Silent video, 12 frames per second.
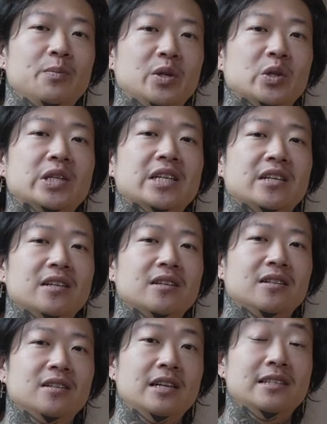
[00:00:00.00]

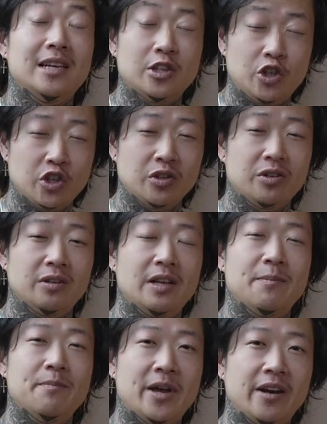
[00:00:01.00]
building intentional
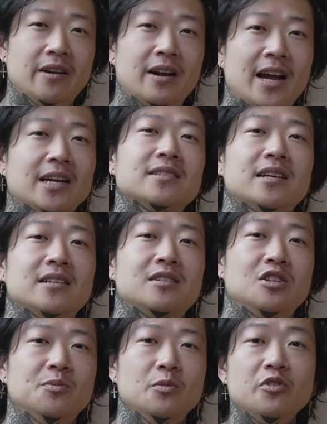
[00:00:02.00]
and better access
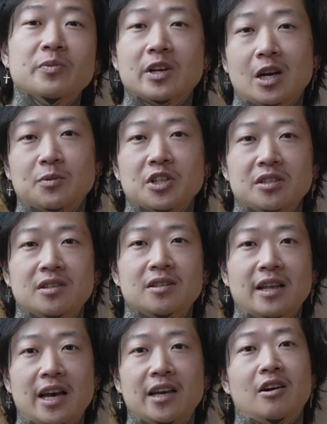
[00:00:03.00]
to movement options
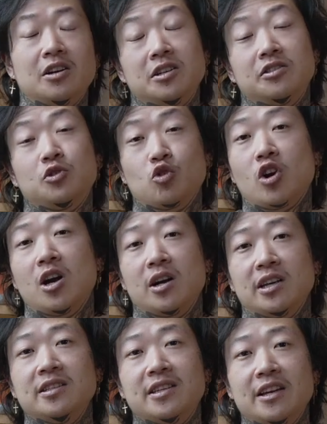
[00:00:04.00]
that are strong
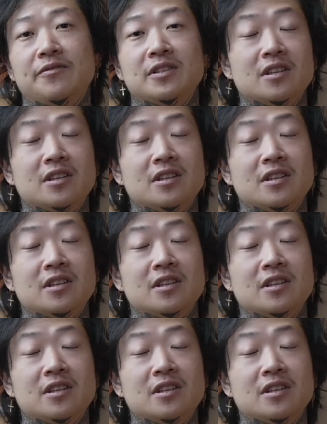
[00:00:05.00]
and safe and